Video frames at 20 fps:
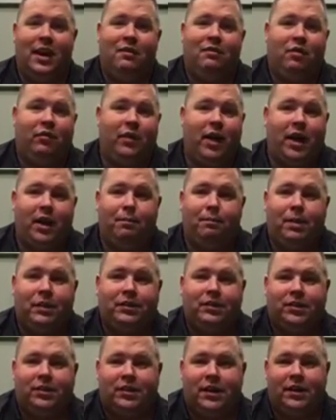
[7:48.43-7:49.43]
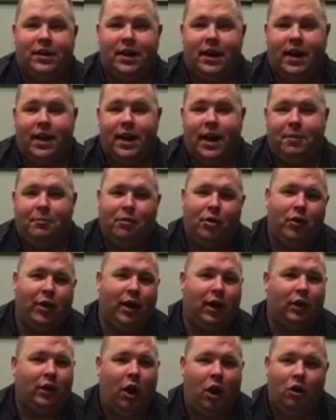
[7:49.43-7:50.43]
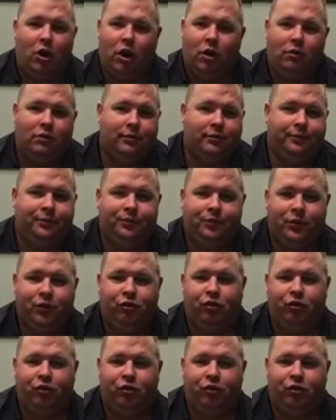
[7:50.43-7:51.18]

if you've got a business entity name, go get a logo.